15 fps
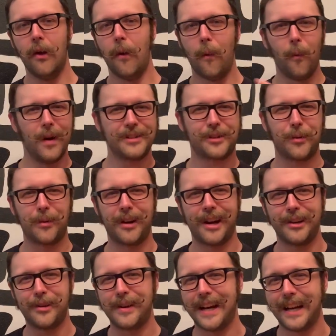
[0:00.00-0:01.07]
What's going
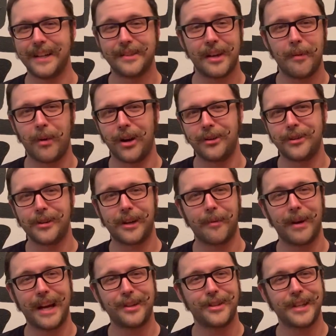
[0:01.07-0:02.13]
on, you guys? I'm Hunter, coming
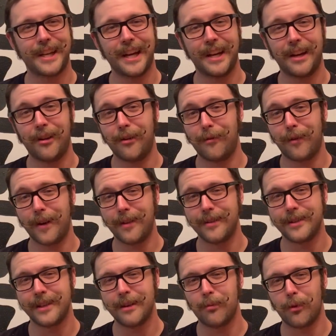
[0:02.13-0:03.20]
at you again here in front of the
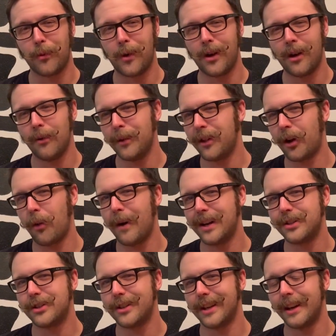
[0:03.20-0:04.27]
zebra wall with a
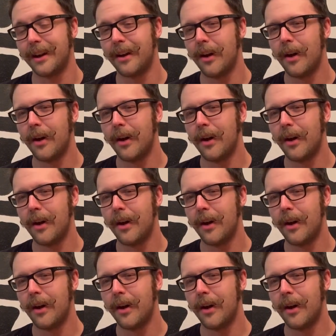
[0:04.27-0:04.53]
question.